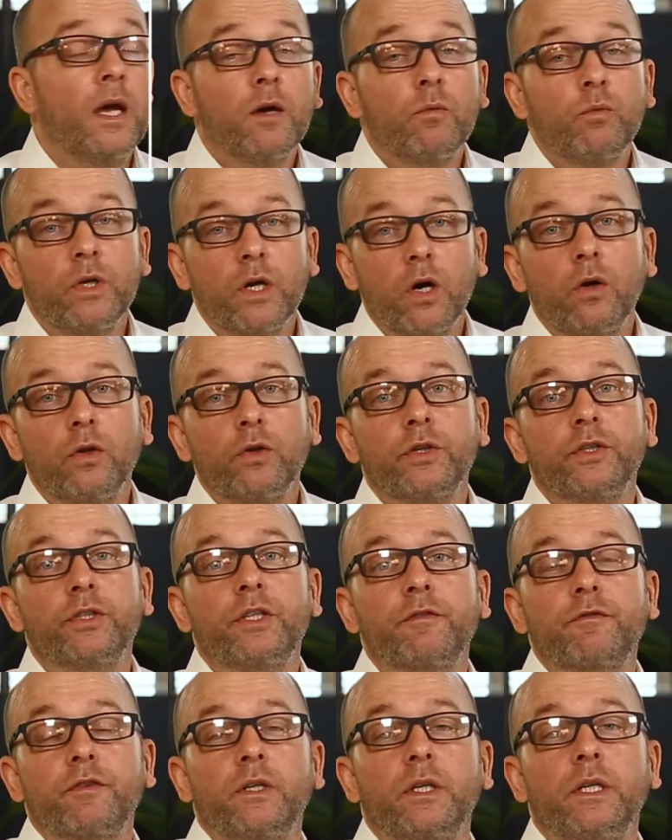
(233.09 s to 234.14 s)
We all learn
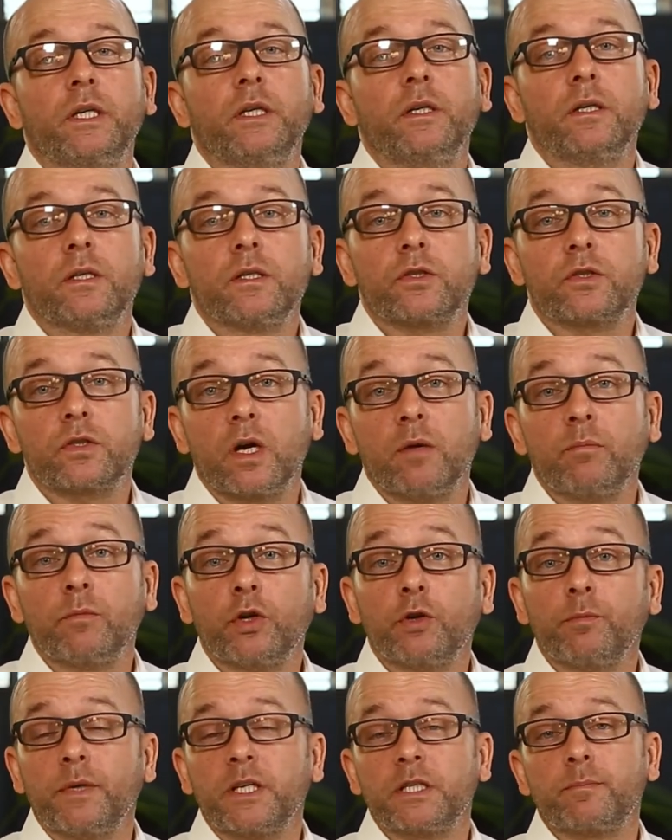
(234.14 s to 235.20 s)
differently. Some
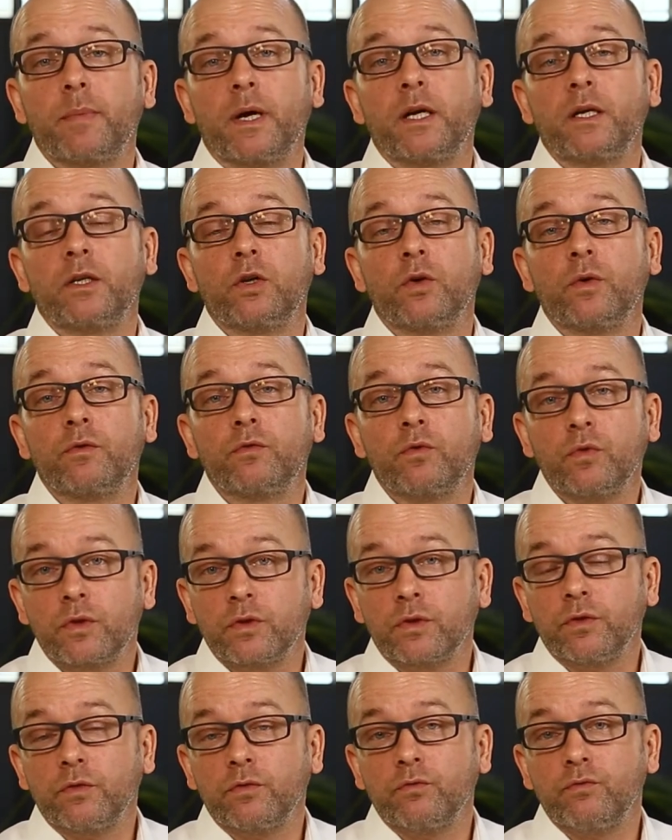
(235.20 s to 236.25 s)
learn best by going through
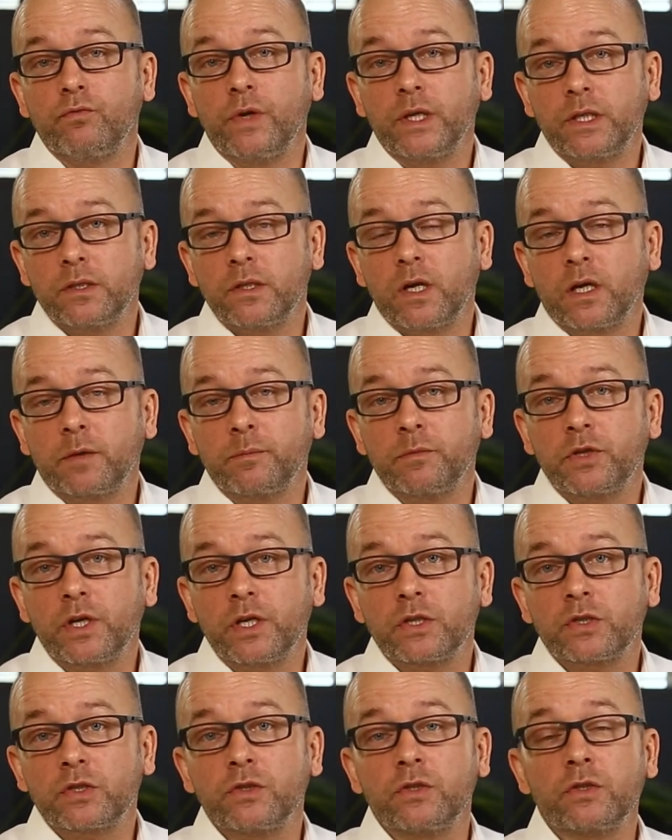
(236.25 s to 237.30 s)
the written
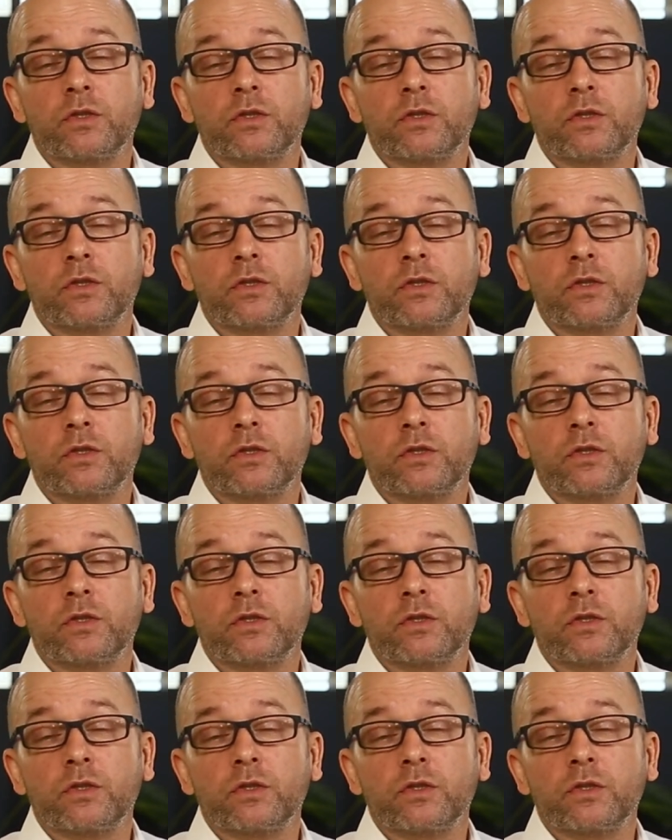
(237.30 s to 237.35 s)
documentation,